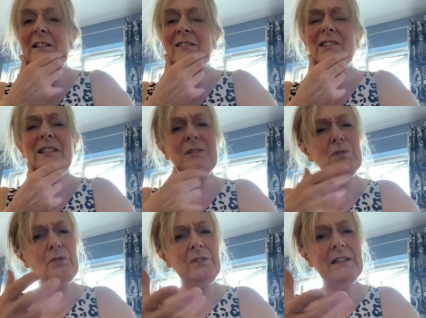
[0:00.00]
And I just
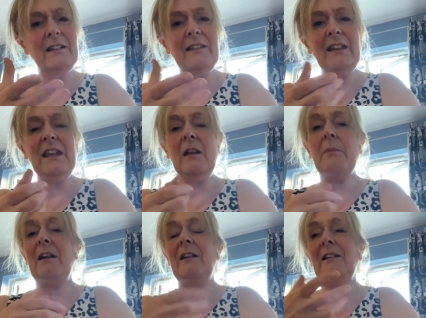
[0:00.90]
sort of started thinking
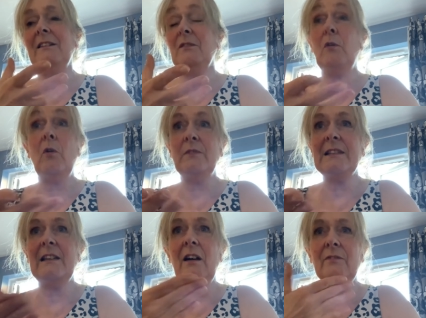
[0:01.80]
about it because
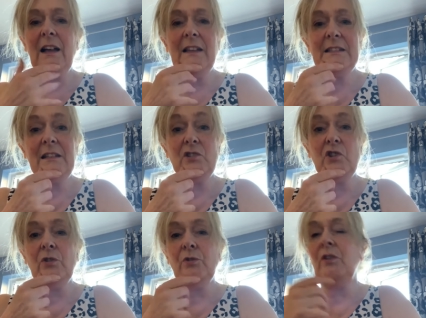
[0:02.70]
obviously I've had six
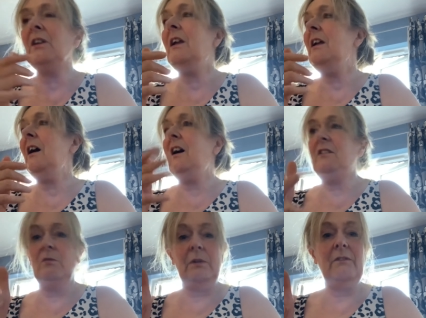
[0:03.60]
children. I
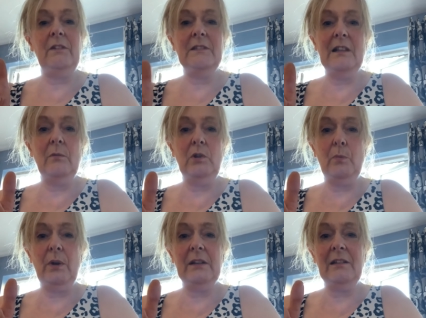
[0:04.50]
know what it feels like when you're
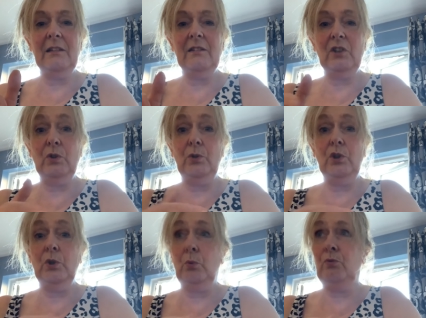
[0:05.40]
pregnant. You,
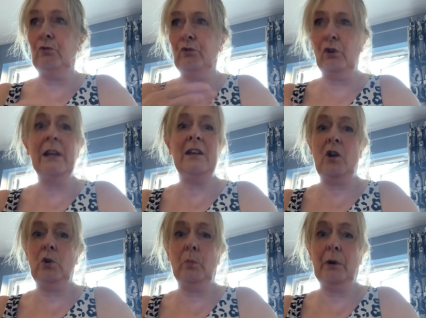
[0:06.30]
you fully know
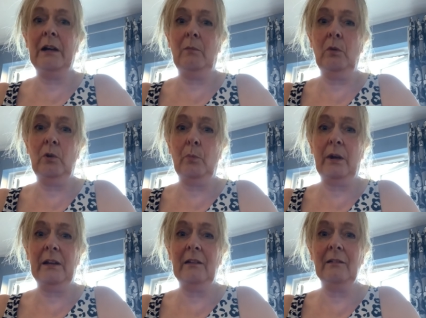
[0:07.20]
you're pregnant when you're
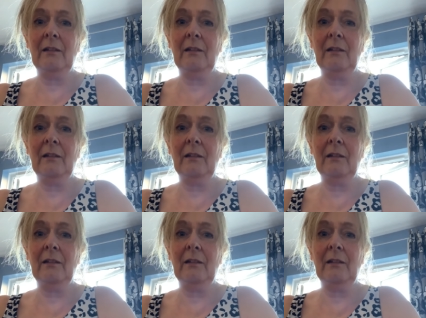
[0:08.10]
pregnant.